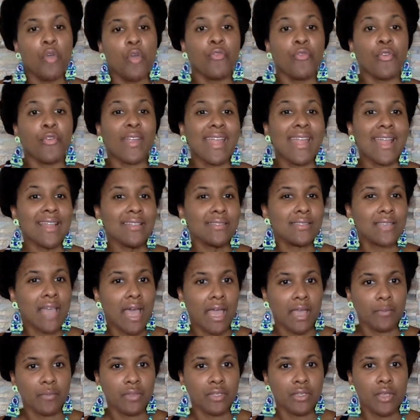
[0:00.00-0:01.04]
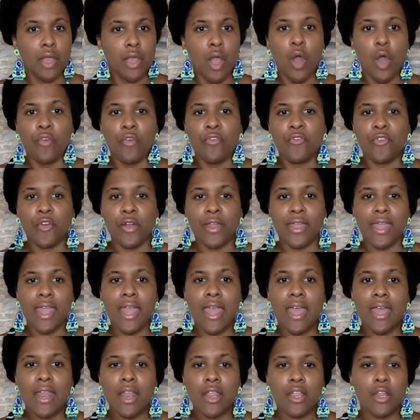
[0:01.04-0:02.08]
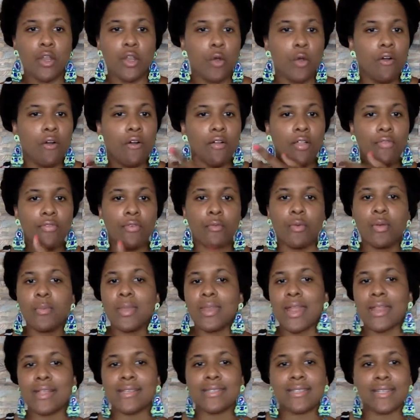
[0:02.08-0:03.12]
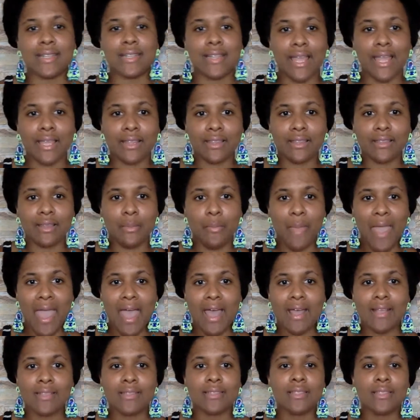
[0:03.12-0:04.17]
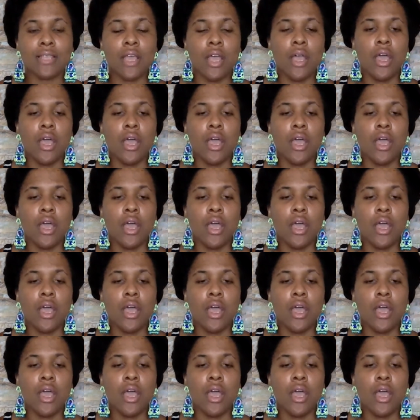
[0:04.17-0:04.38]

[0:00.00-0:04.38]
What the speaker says: Forget types. Forget, all the women that he's liked in the past.